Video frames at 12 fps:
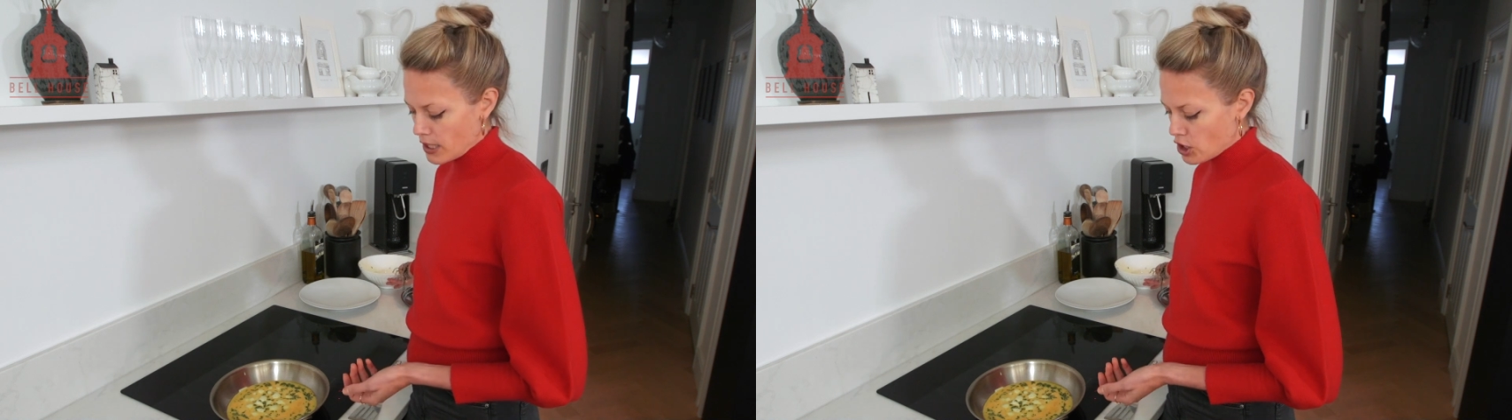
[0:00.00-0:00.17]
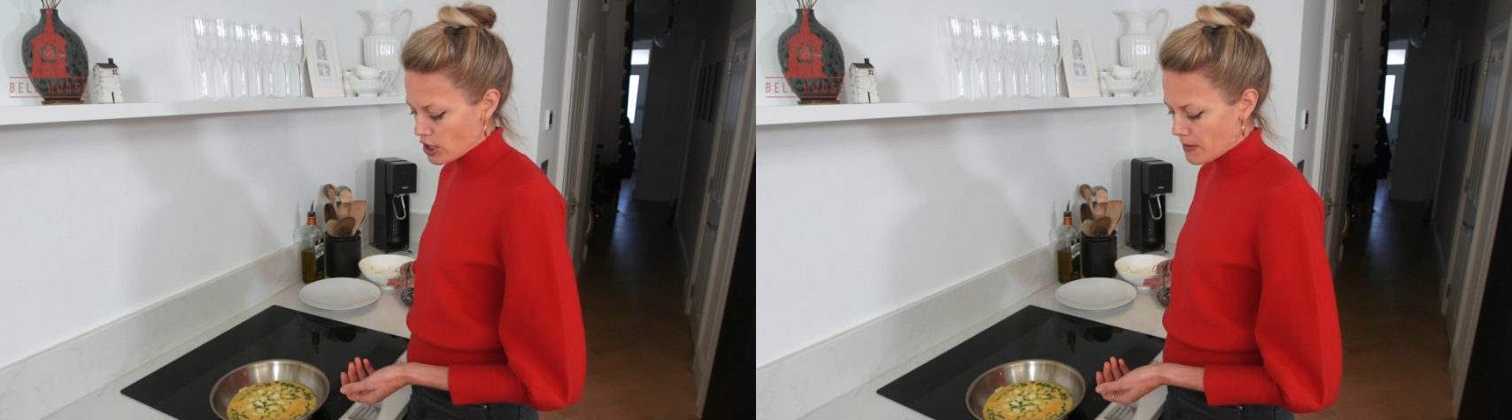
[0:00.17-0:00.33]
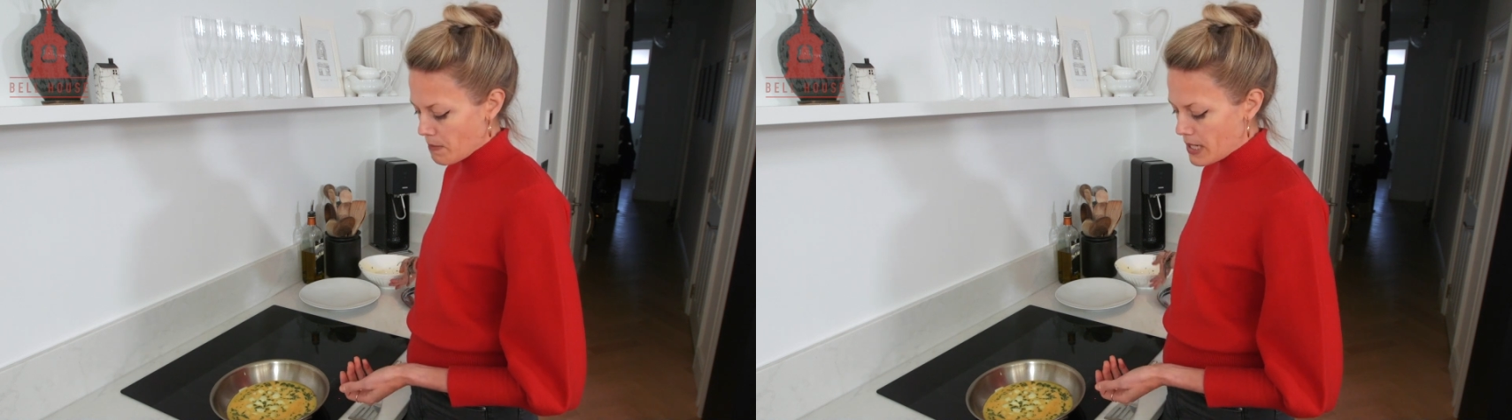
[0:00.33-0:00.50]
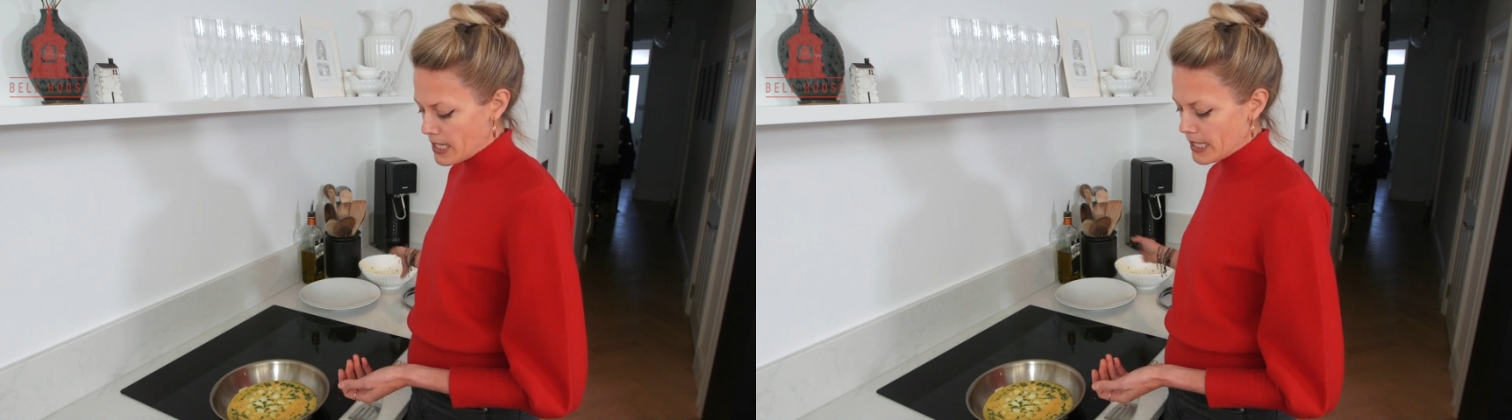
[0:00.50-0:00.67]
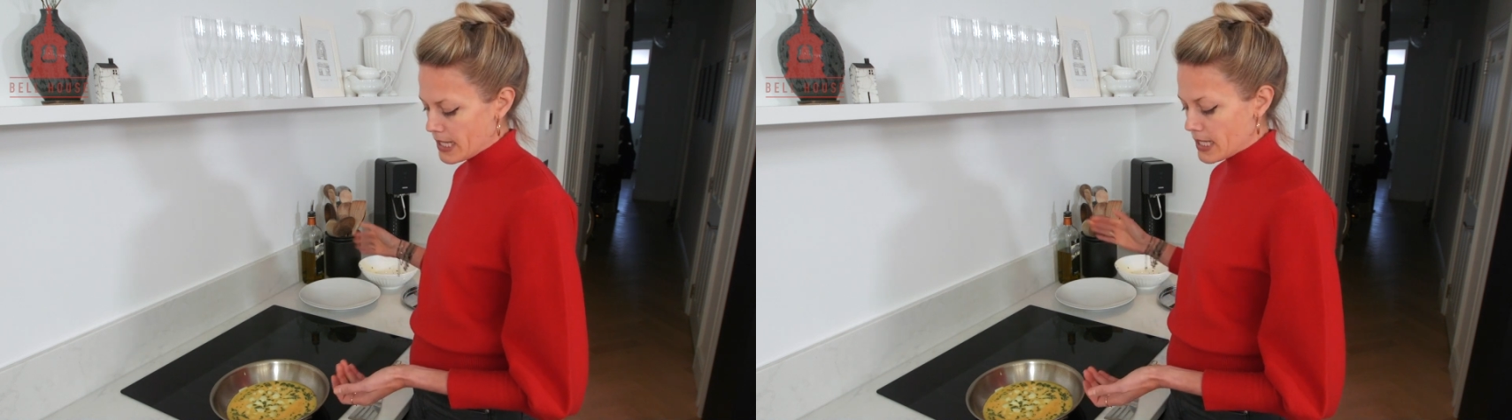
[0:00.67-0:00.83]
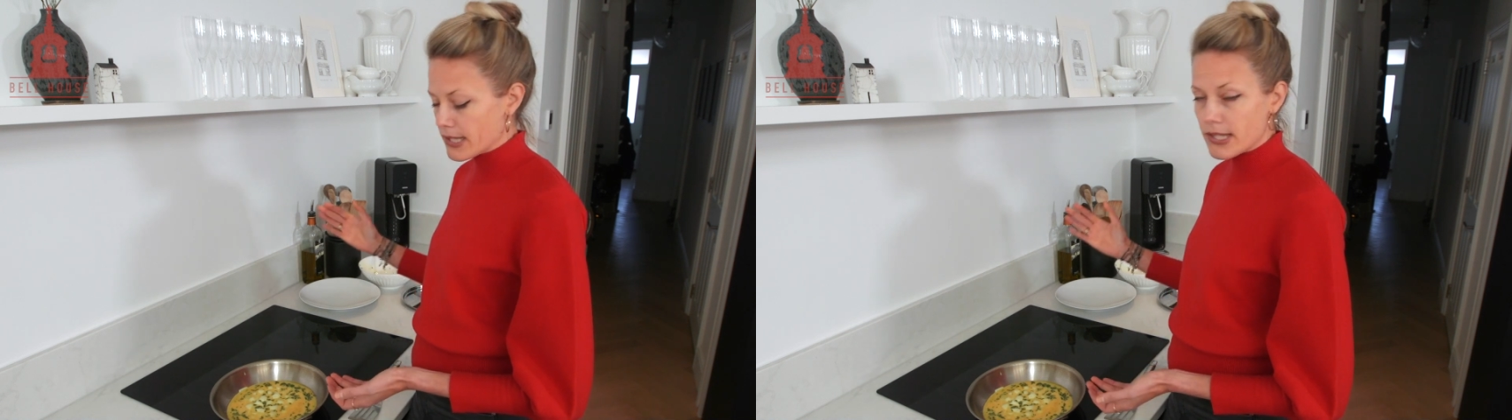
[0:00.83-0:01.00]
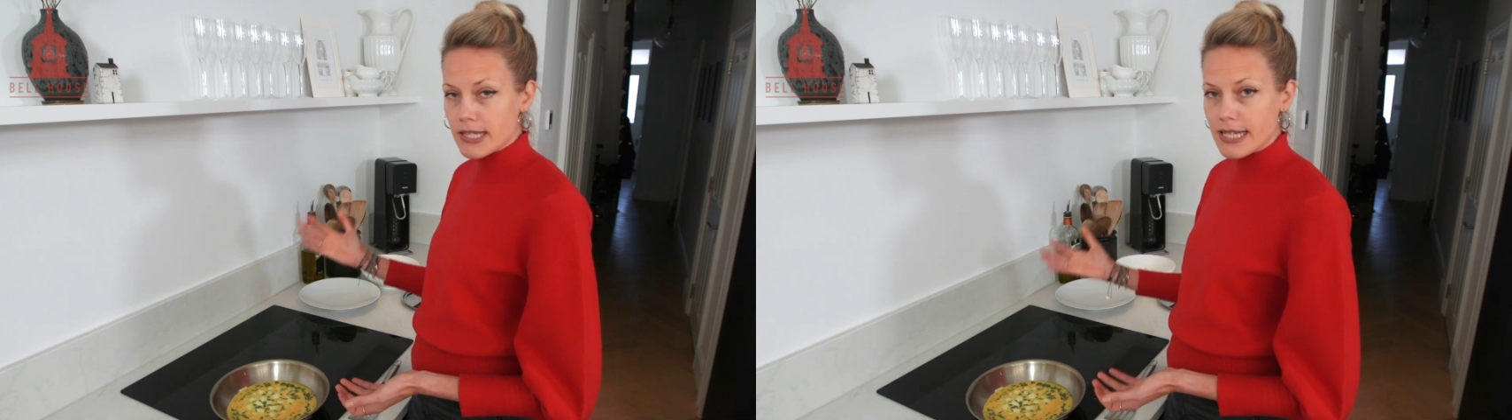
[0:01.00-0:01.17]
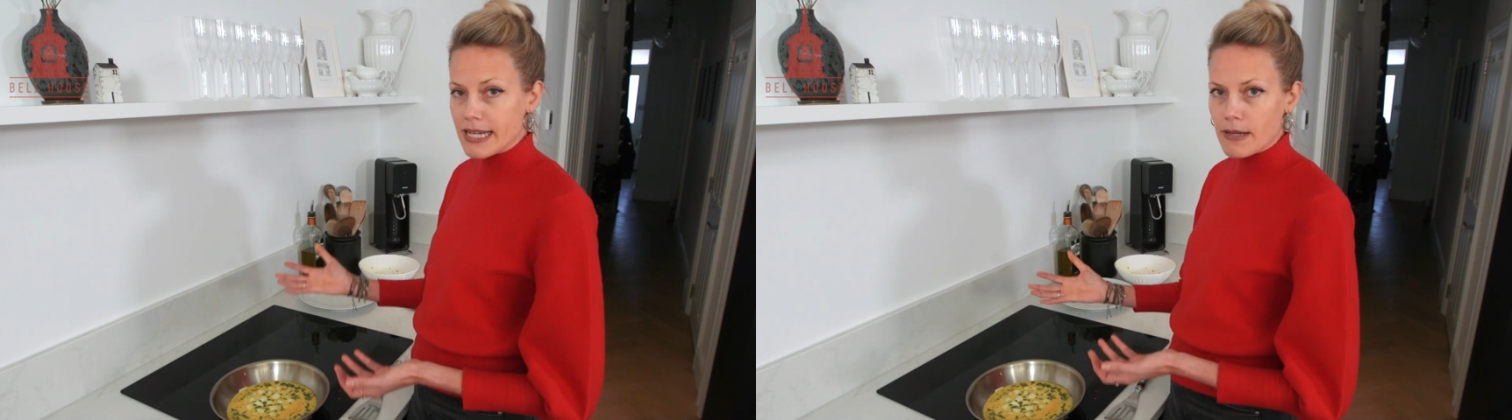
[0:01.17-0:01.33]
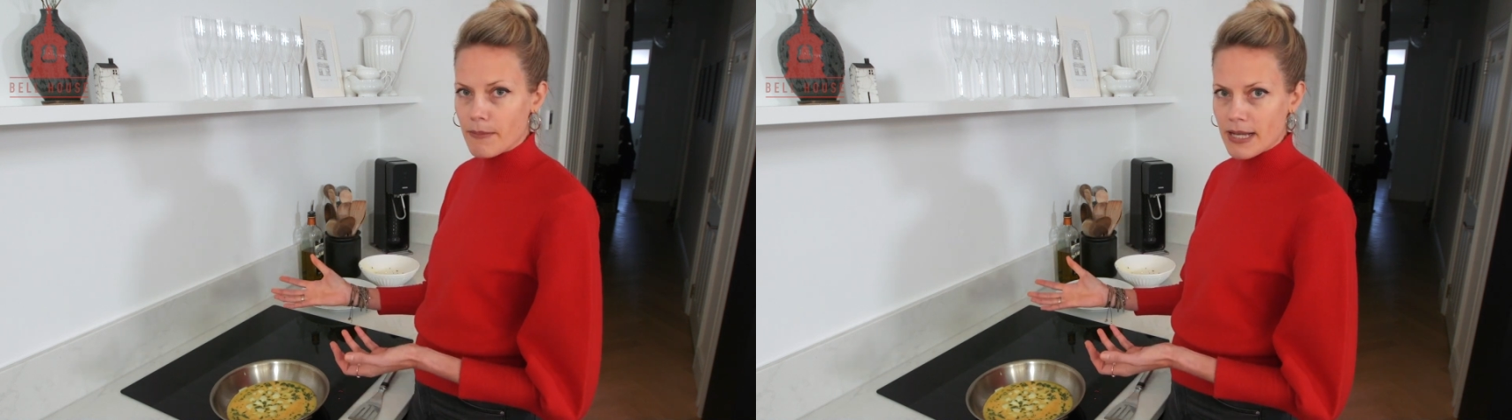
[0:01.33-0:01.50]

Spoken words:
It just means the steam